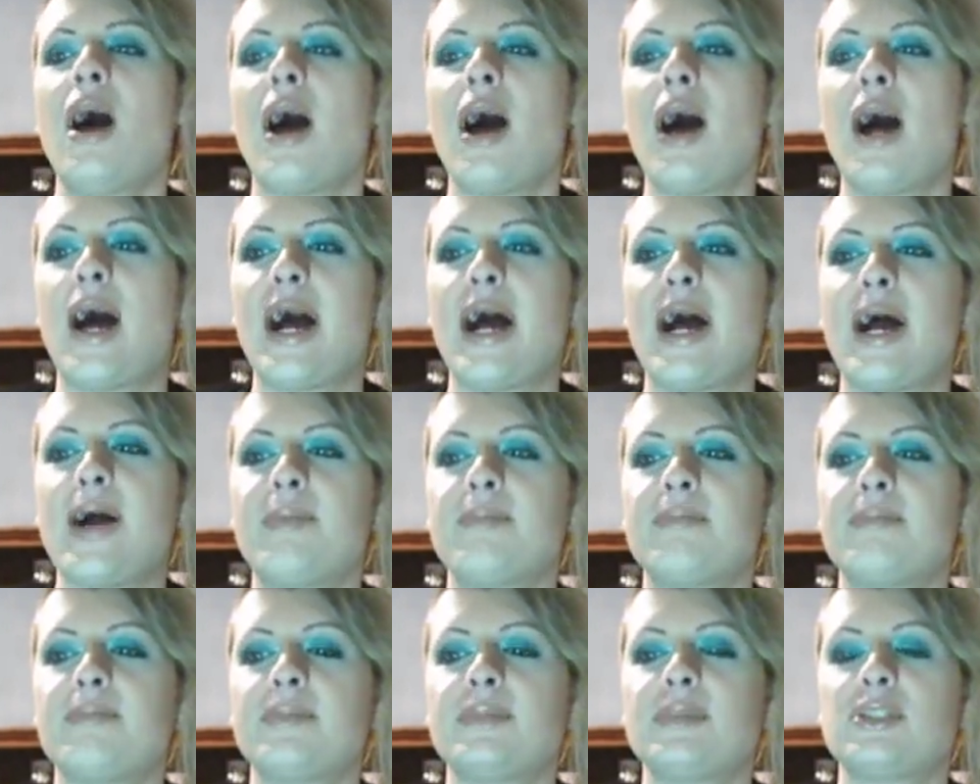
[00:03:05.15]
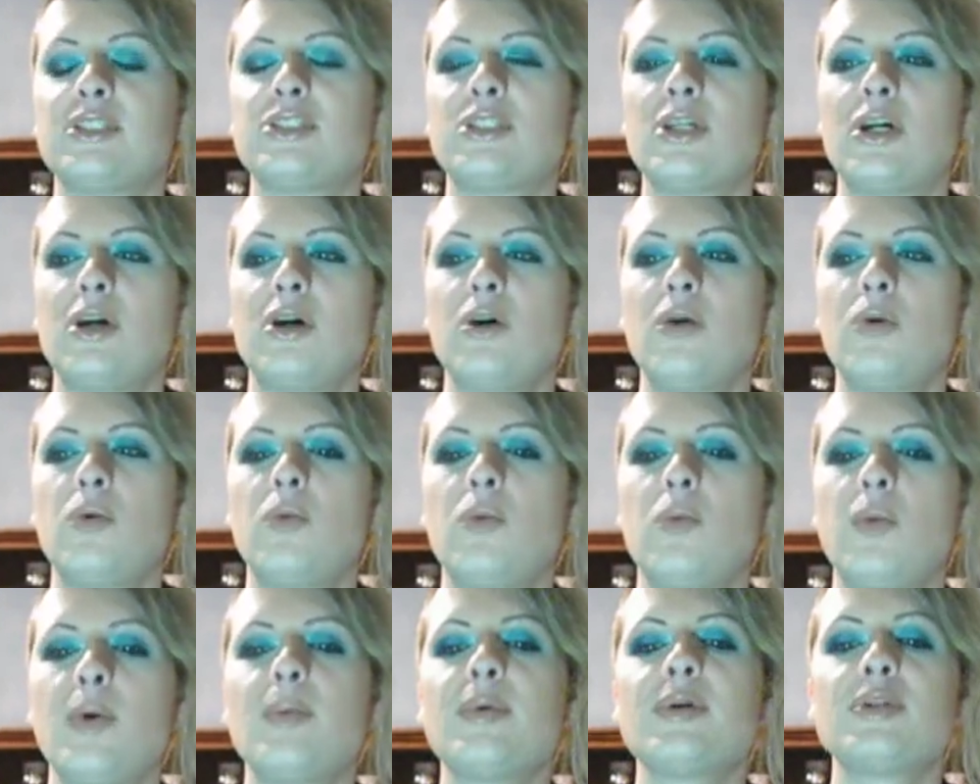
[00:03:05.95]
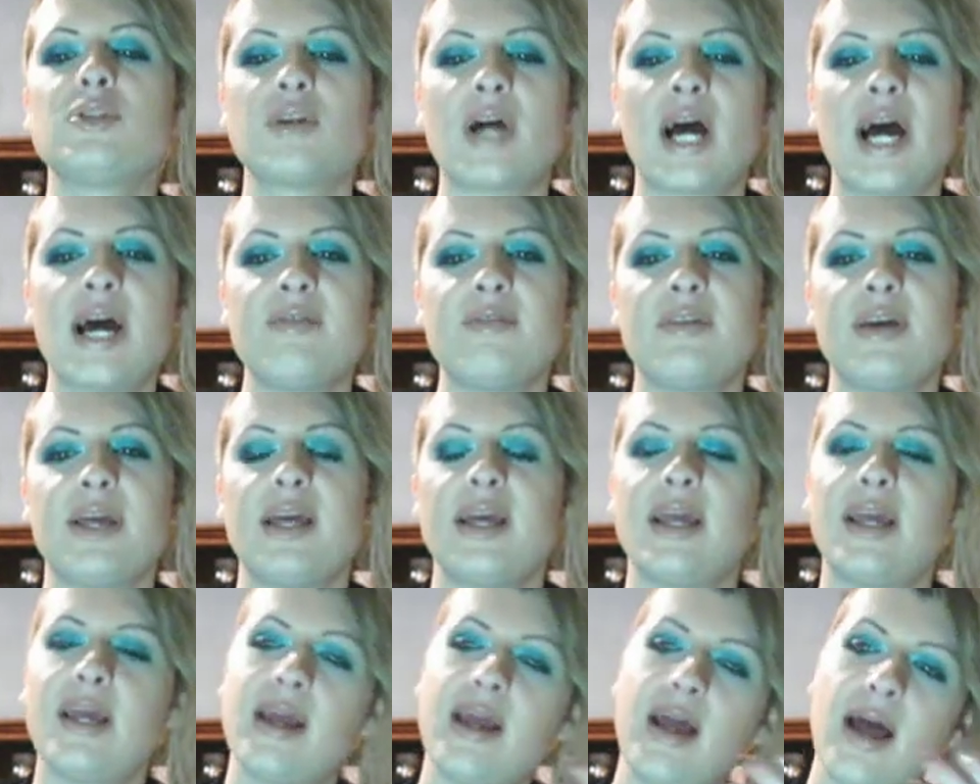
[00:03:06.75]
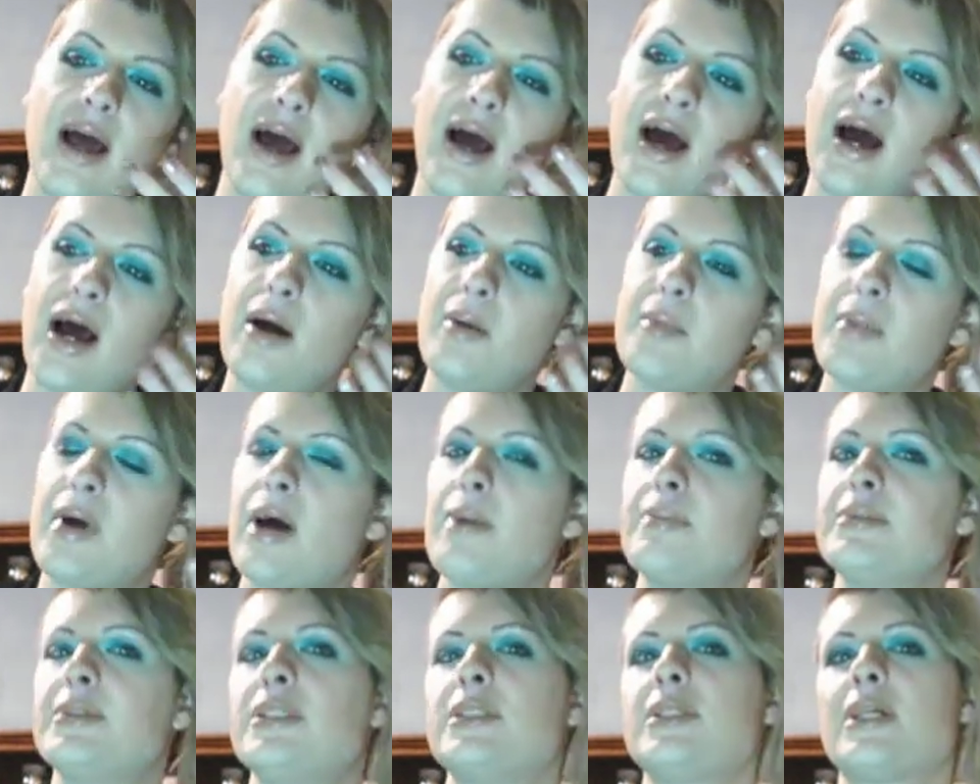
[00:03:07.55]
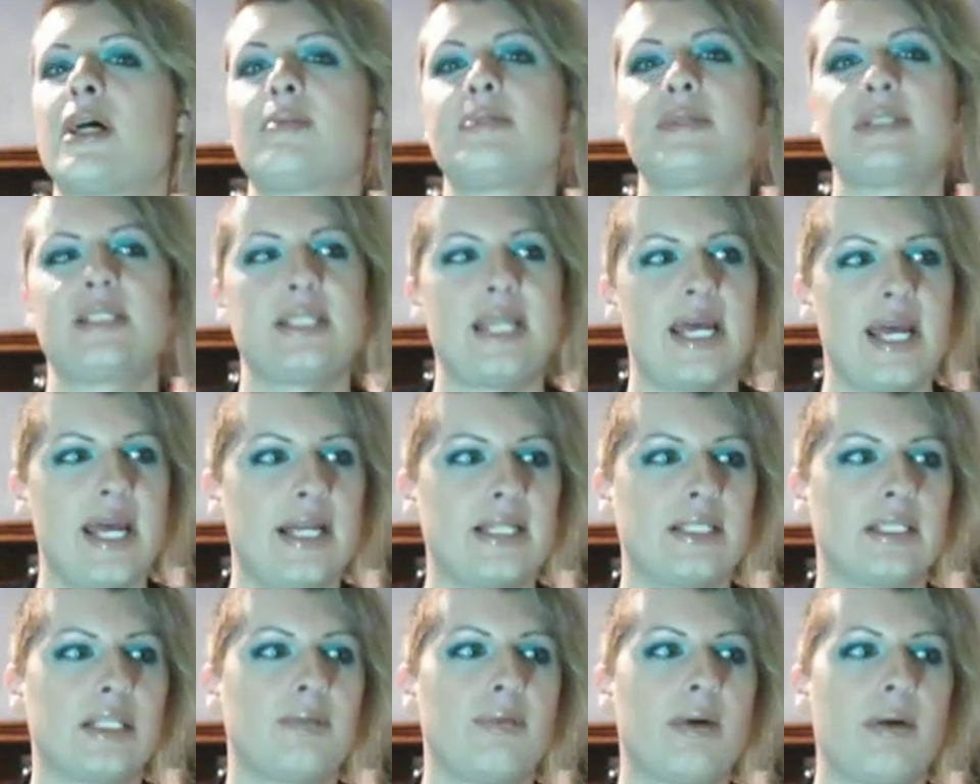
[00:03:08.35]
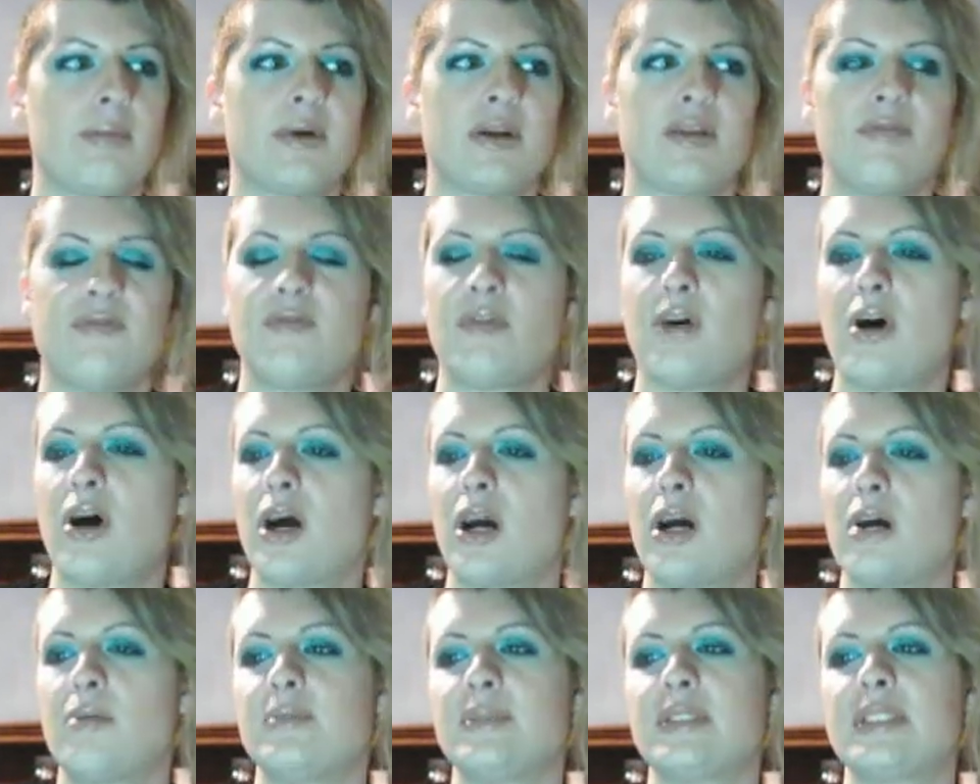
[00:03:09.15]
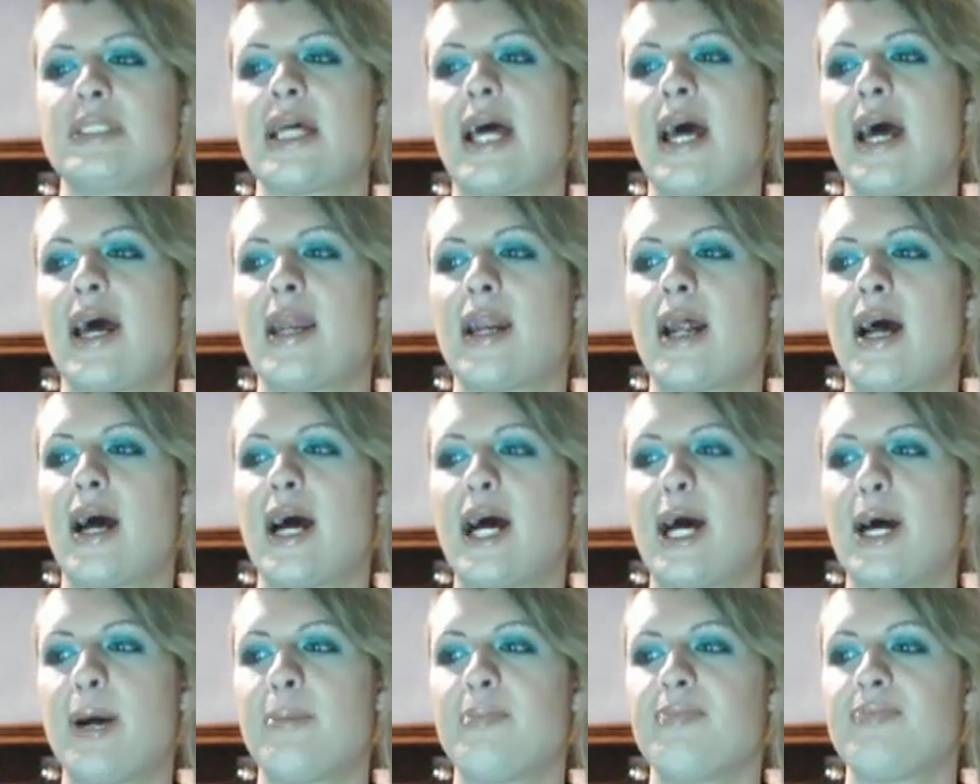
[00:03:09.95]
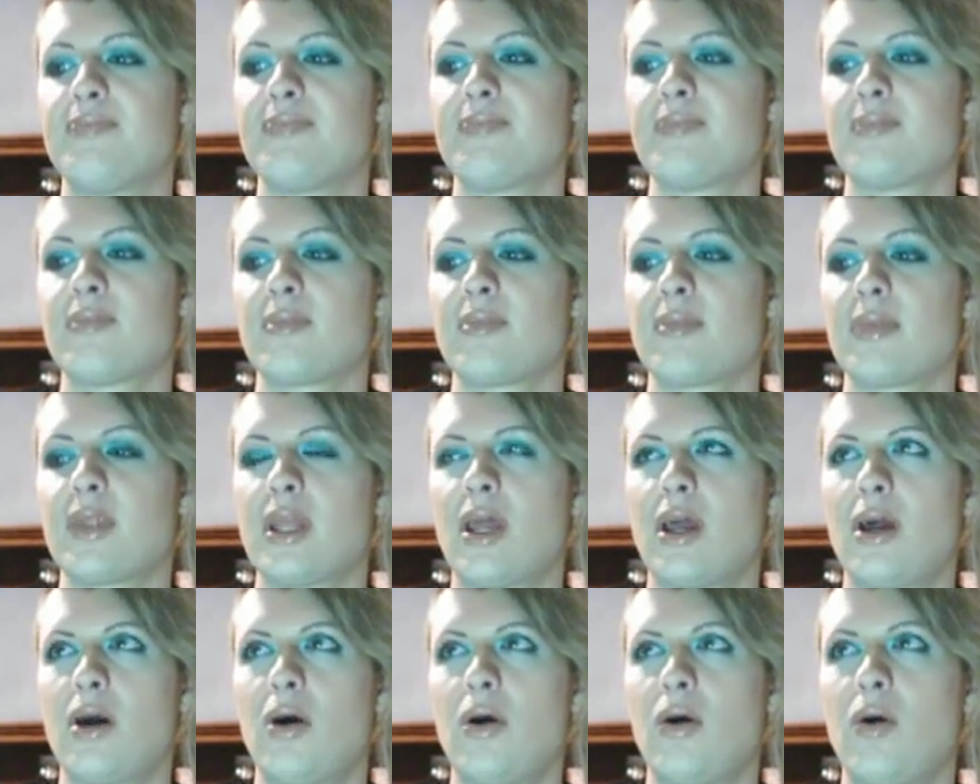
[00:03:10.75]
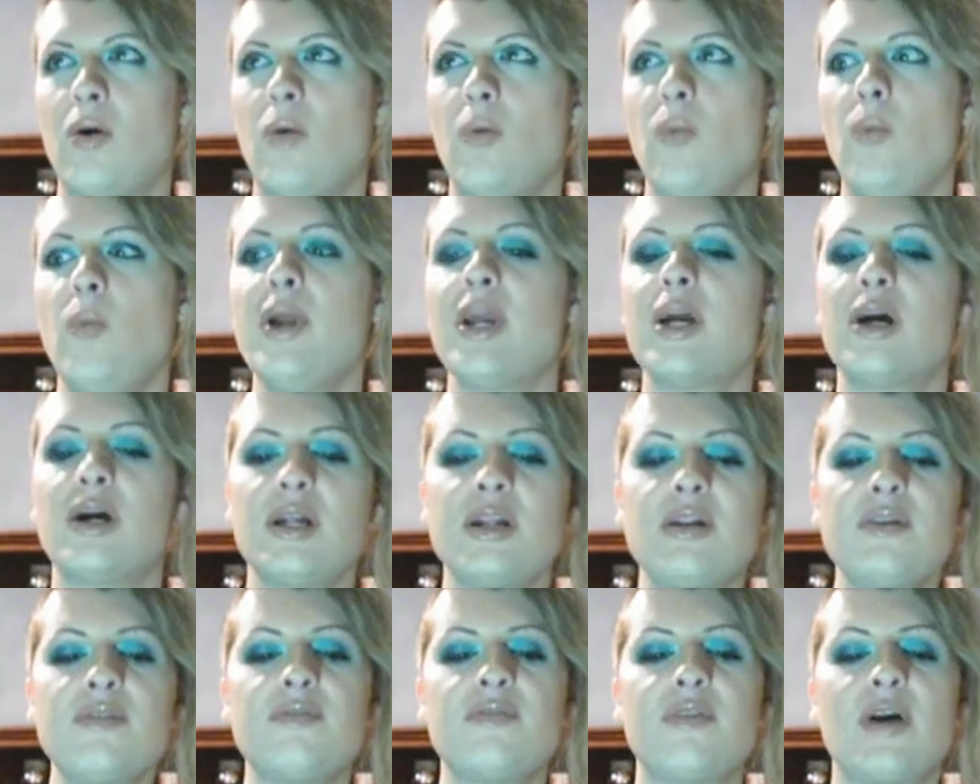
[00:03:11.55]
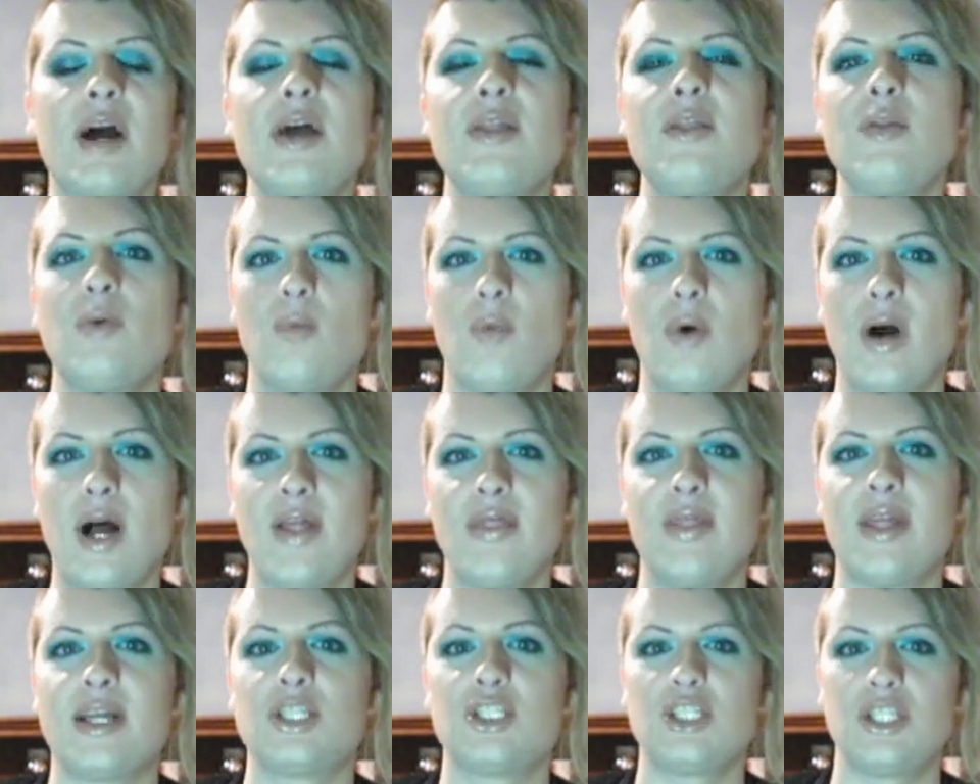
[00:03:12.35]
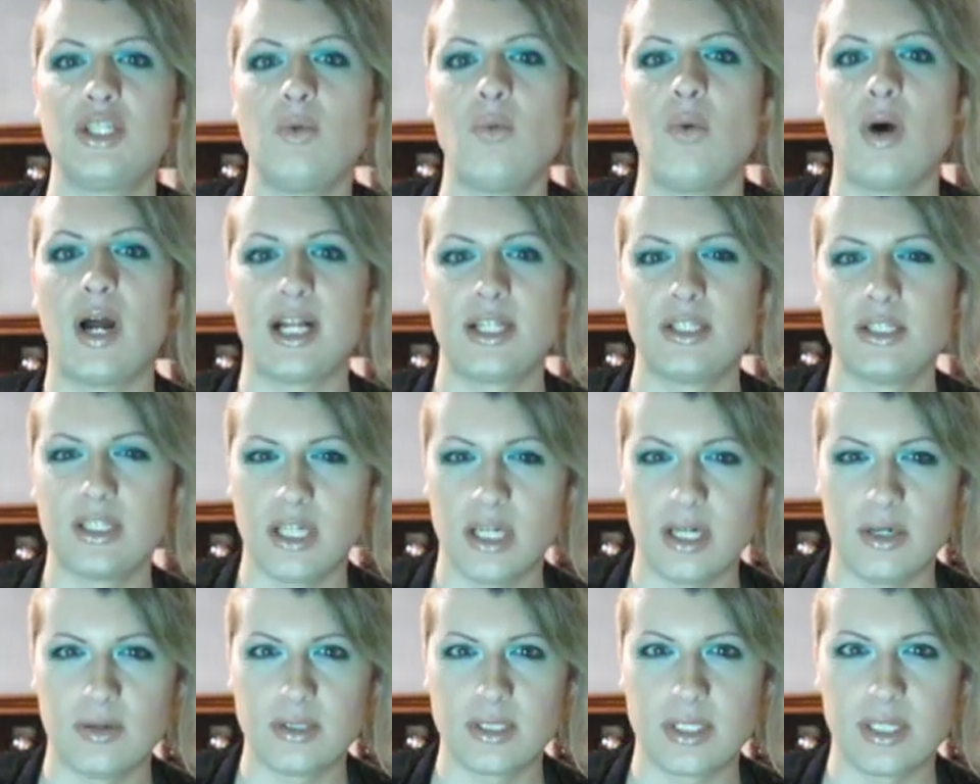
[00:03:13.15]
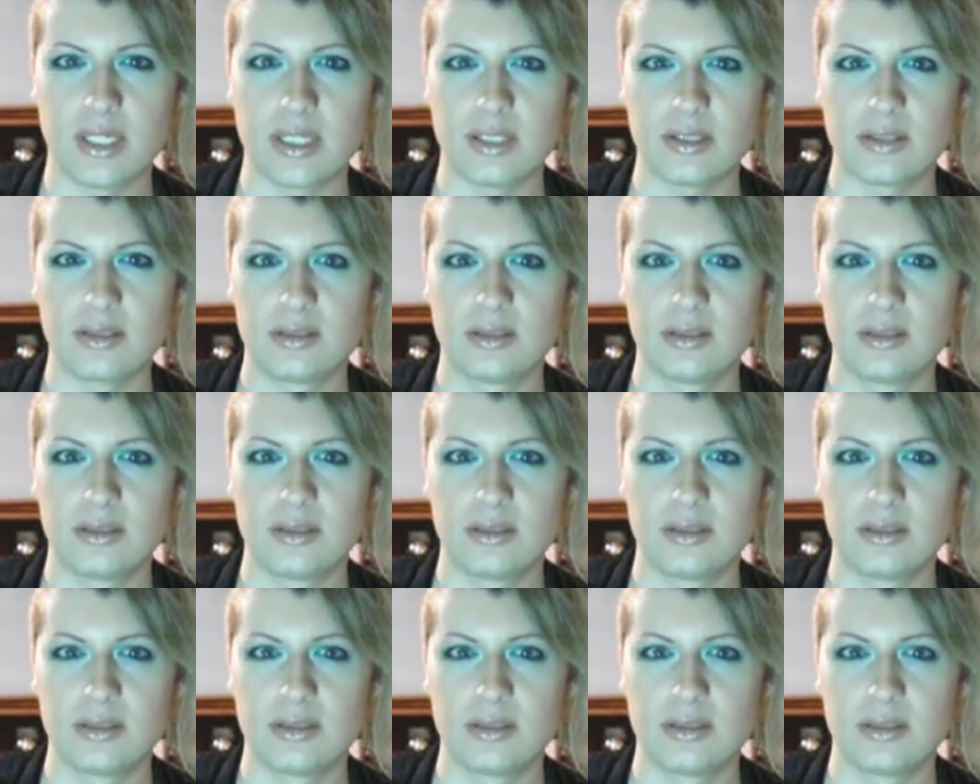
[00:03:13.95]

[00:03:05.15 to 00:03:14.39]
Um, so we were driving um, up upstate to the pumpkin farms, and um, we couldn't find the one that she wanted to go to.